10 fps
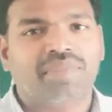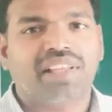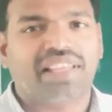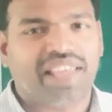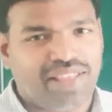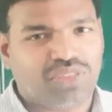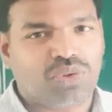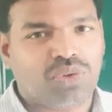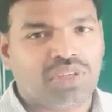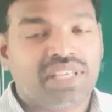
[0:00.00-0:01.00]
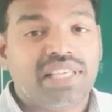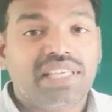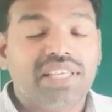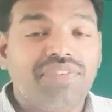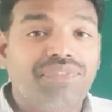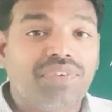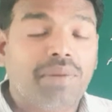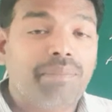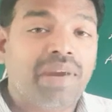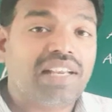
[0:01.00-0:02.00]
cathode. If
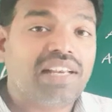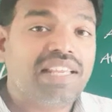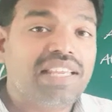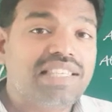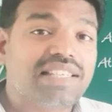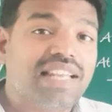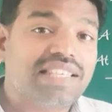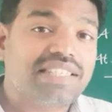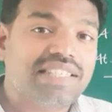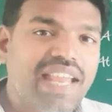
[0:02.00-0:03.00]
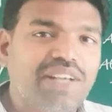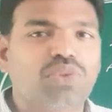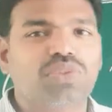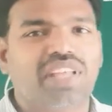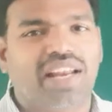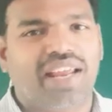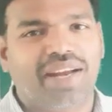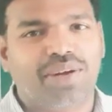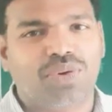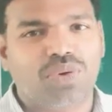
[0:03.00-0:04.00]
metal is less reactive than
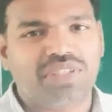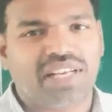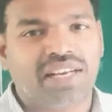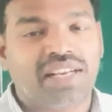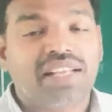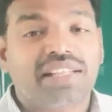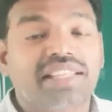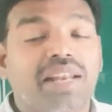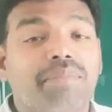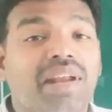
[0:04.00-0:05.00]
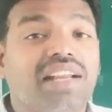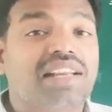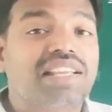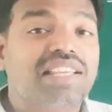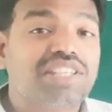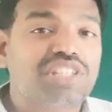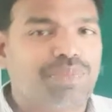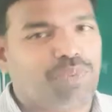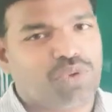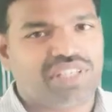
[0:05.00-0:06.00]
hydrogen, then metal is
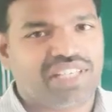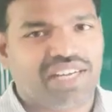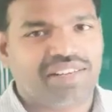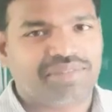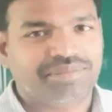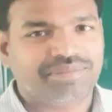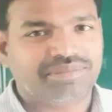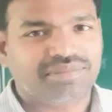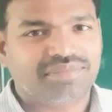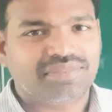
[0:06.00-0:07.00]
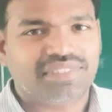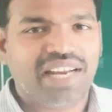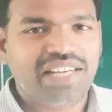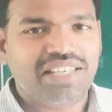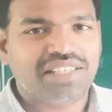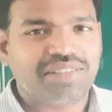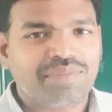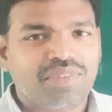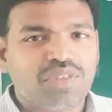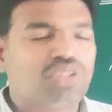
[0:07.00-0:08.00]
deposited, right?
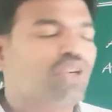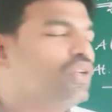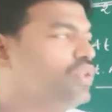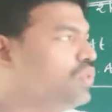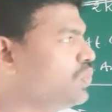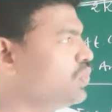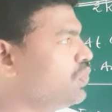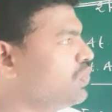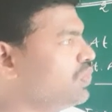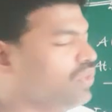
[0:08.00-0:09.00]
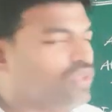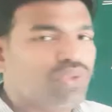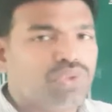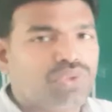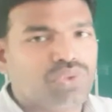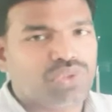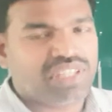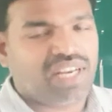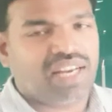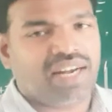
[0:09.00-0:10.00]
So you
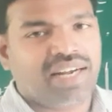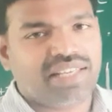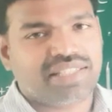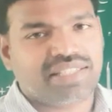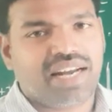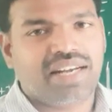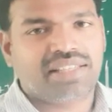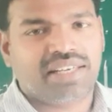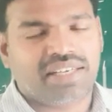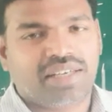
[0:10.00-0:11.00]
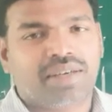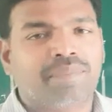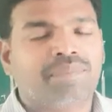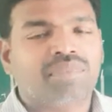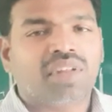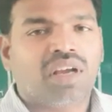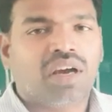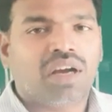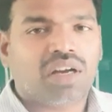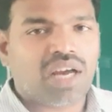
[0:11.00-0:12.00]
shall understand that
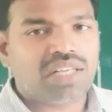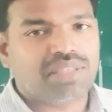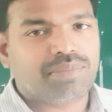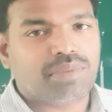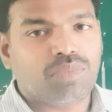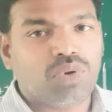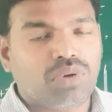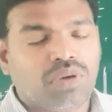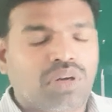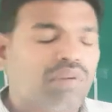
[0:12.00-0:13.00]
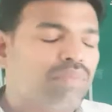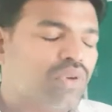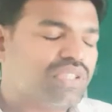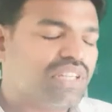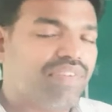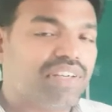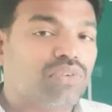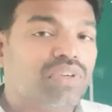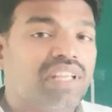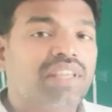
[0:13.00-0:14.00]
concept more
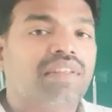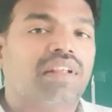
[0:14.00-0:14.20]
effectively